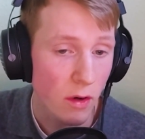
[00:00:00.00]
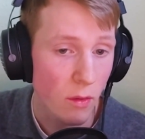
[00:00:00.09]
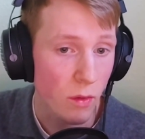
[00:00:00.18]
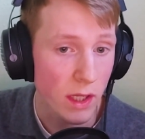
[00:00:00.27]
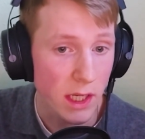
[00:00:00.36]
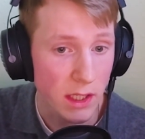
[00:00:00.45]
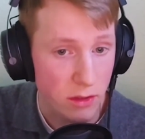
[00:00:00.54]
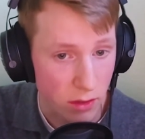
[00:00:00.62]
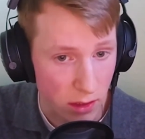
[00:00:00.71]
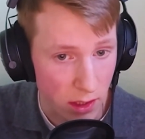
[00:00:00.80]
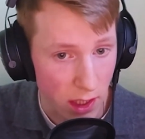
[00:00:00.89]
we need
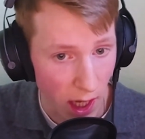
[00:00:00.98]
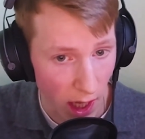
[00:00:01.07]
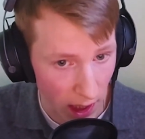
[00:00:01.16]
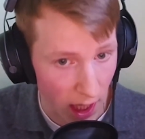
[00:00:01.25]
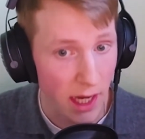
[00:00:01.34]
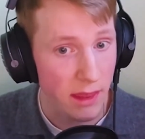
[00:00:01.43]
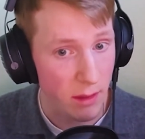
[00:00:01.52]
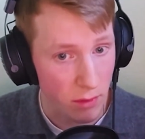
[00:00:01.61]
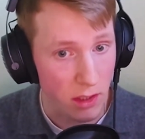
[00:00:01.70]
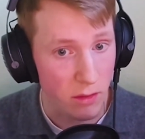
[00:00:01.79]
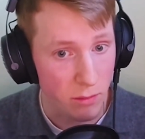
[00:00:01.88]
to align them
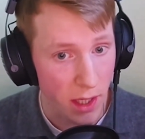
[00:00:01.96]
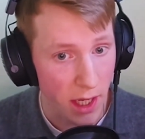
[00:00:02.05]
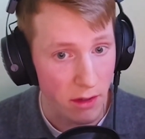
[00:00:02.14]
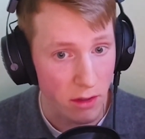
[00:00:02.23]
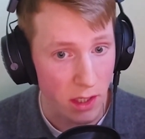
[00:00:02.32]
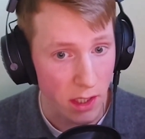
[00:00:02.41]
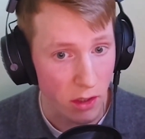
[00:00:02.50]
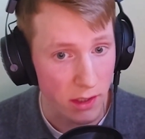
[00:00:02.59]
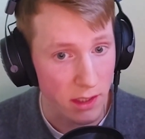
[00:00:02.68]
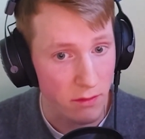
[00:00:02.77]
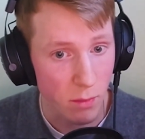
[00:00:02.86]
a little better and
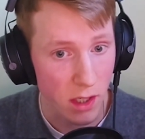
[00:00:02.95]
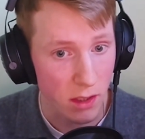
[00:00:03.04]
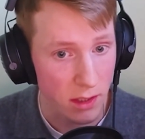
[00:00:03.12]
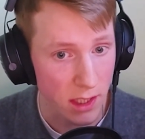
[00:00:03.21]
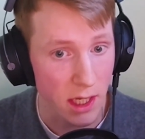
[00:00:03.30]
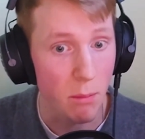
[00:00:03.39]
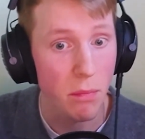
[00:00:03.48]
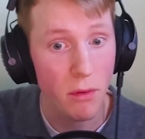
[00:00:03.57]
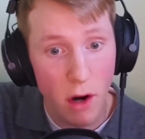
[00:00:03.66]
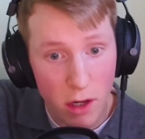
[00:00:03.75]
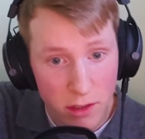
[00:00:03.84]
not give marketing a
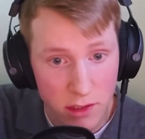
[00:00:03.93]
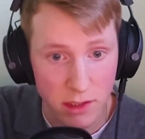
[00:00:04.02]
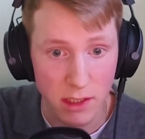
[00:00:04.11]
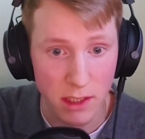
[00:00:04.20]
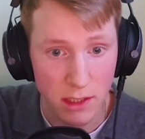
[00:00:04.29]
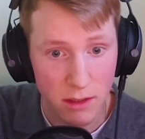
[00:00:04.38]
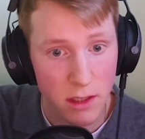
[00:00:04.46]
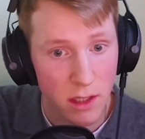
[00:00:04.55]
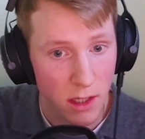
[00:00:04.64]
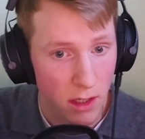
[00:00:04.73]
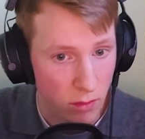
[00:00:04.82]
proxy.
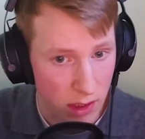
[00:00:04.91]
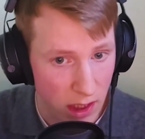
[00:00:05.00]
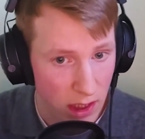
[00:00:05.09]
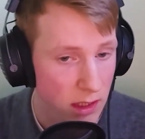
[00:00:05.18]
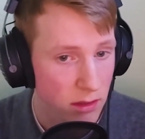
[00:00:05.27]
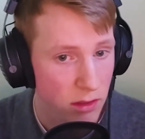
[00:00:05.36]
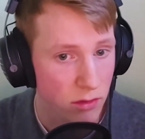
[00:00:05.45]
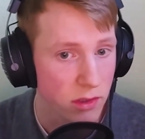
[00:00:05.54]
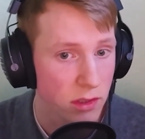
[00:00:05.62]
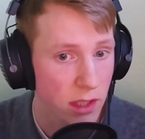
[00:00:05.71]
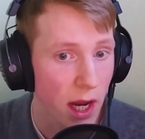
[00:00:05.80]
We need to
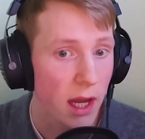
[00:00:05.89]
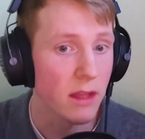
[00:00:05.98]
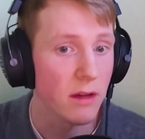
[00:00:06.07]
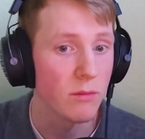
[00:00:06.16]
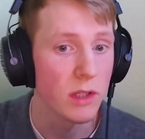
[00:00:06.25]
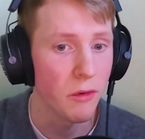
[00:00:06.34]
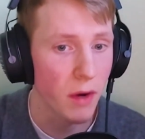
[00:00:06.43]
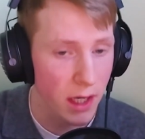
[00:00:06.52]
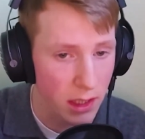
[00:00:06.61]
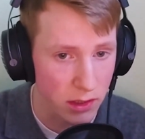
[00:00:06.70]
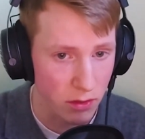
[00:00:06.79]
mm-hmm. tie them
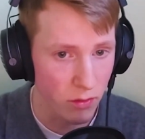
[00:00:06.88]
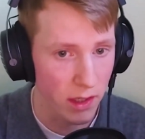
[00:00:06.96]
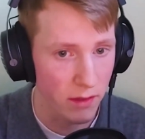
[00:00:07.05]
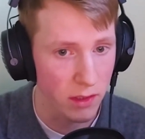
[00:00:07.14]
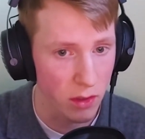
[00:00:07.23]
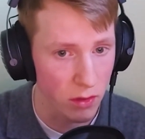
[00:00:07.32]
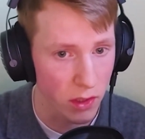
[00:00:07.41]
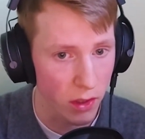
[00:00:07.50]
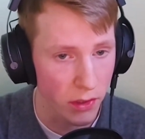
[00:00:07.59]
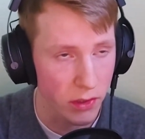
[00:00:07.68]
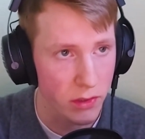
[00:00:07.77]
directly to revenue and
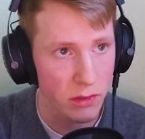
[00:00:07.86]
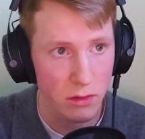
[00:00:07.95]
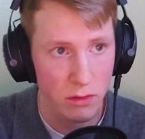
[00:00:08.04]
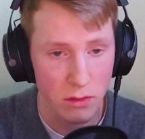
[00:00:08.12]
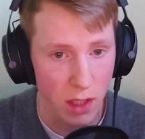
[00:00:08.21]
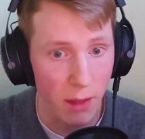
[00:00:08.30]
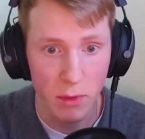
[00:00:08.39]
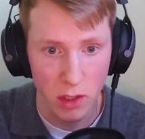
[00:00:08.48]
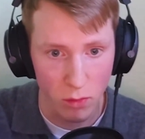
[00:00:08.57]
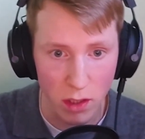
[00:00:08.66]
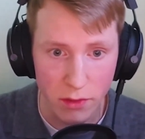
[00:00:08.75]
not
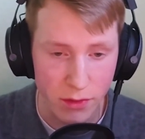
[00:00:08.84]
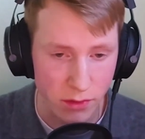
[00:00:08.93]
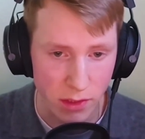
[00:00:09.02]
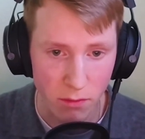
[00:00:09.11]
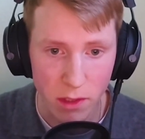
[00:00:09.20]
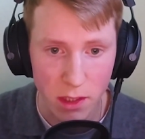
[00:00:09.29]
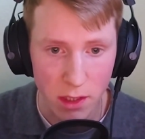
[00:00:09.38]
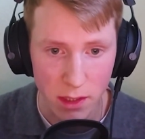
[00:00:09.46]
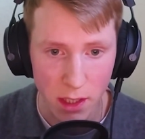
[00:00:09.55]
MQLs or something like